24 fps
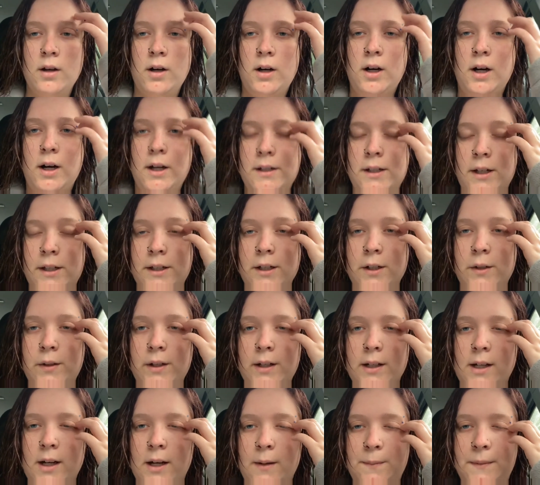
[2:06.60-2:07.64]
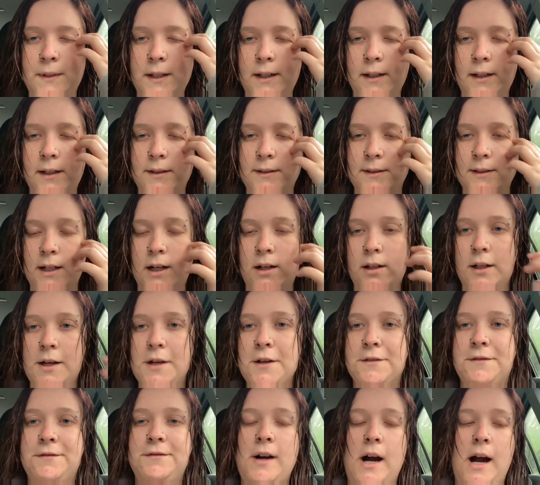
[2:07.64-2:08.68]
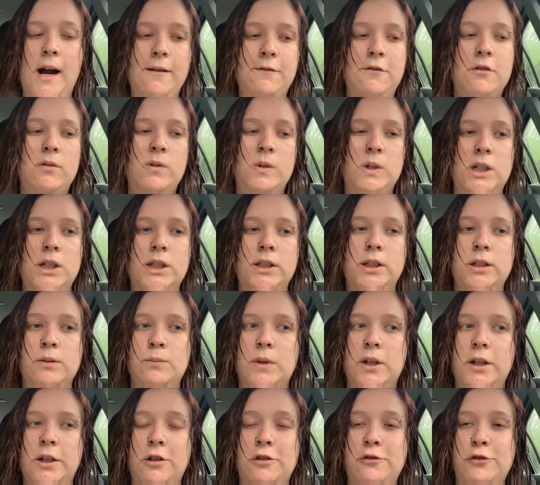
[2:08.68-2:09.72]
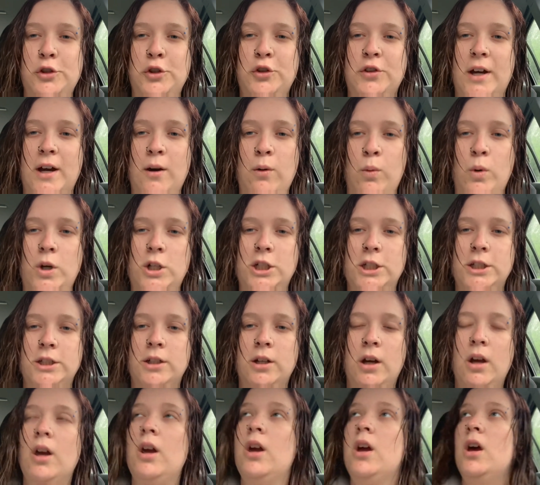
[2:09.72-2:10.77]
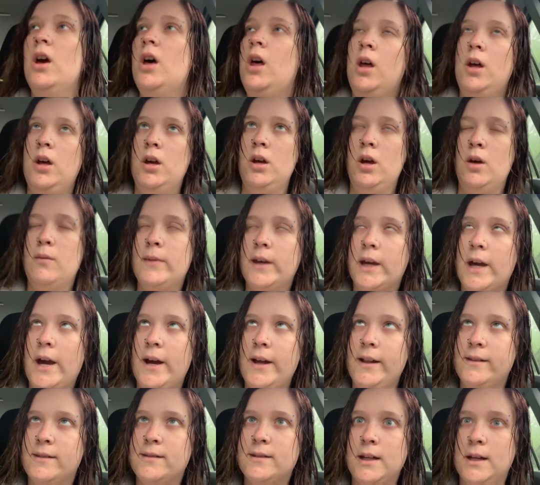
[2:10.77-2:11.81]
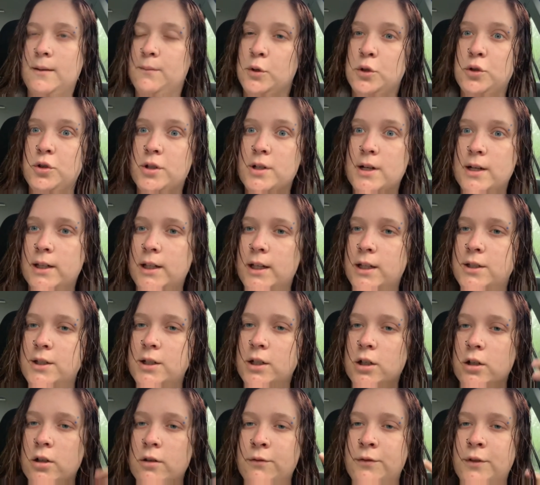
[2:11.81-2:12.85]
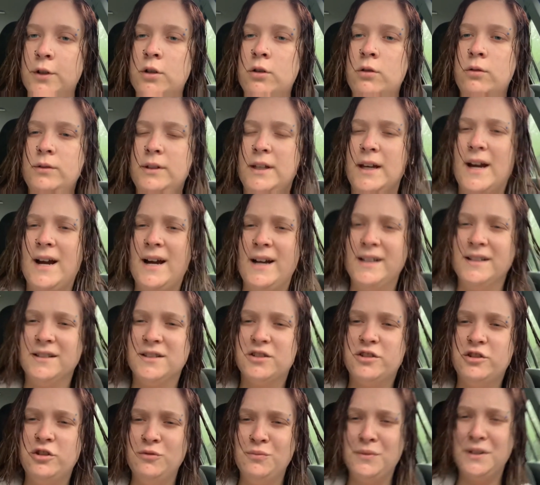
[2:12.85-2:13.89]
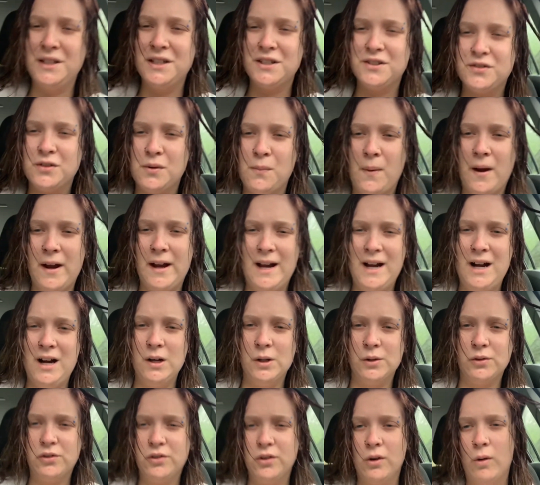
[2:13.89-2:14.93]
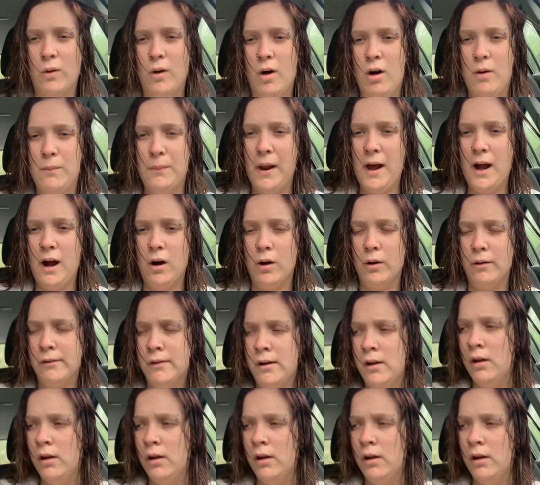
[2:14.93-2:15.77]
Another quick update. It's now like 5 to 1 and my interview's at 1. Oh my god, Sam, don't you gotta get to your interview? Yeah, it's 2 minutes from my house, so calm down.